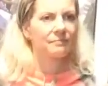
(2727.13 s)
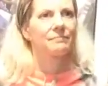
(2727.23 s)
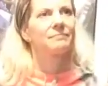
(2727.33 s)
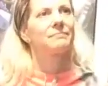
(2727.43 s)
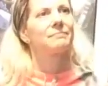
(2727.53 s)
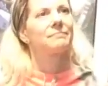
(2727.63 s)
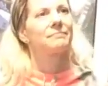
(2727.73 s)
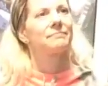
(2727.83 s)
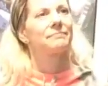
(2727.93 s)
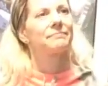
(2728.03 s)

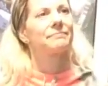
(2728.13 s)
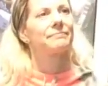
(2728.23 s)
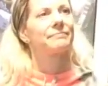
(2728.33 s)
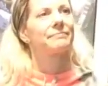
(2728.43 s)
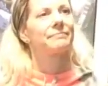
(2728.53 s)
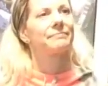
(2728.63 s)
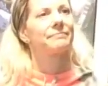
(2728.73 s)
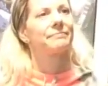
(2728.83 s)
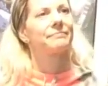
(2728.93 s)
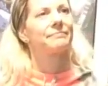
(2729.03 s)
(silence)